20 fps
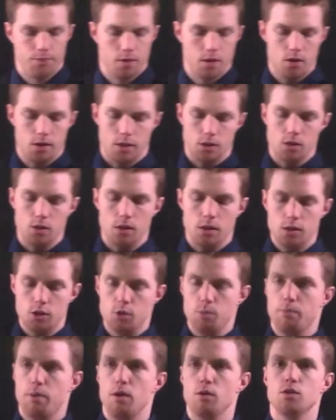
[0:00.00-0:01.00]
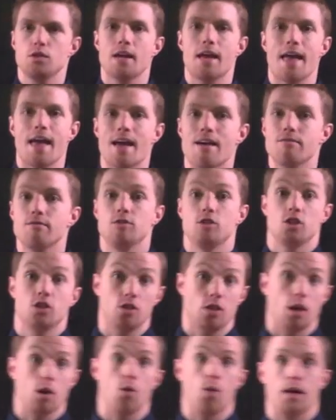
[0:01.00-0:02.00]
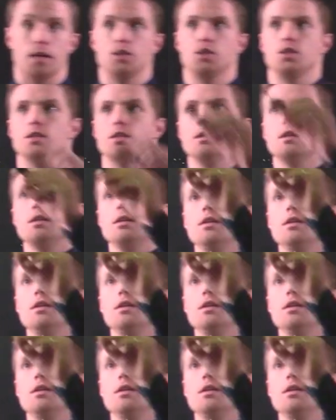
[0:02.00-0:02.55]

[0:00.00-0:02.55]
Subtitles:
Okay, so let's suppose I have just a question.